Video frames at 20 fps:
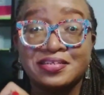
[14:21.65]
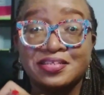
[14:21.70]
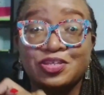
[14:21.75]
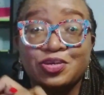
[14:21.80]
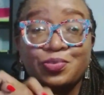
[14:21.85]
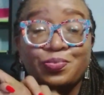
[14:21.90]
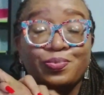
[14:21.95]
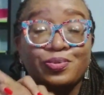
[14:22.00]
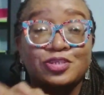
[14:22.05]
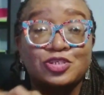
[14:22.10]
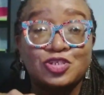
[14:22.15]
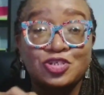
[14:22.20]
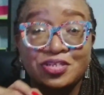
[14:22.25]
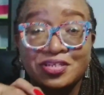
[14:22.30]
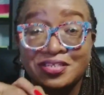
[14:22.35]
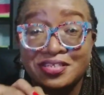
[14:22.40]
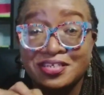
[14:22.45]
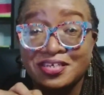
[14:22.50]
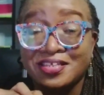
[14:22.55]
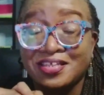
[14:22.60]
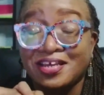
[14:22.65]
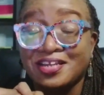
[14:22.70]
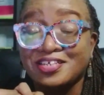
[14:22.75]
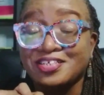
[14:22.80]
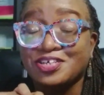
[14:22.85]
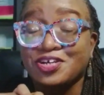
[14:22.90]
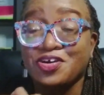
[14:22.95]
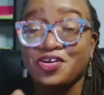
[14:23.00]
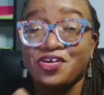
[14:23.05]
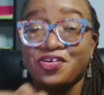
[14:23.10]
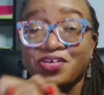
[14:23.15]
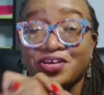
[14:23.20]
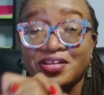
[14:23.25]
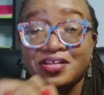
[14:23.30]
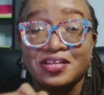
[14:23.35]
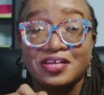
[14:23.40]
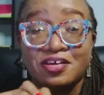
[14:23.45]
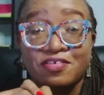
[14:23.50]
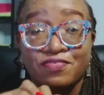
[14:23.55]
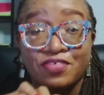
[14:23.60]
the opportunity that is
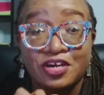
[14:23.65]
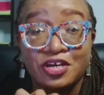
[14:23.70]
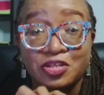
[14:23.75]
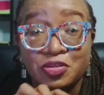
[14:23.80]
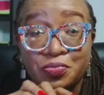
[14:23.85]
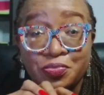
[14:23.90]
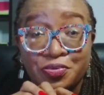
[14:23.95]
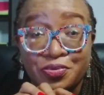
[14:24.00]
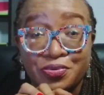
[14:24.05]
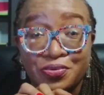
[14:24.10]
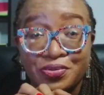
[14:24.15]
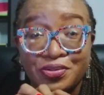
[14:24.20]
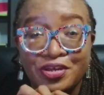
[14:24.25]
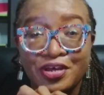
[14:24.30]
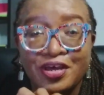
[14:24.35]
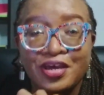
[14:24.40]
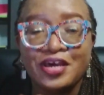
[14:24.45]
currently available.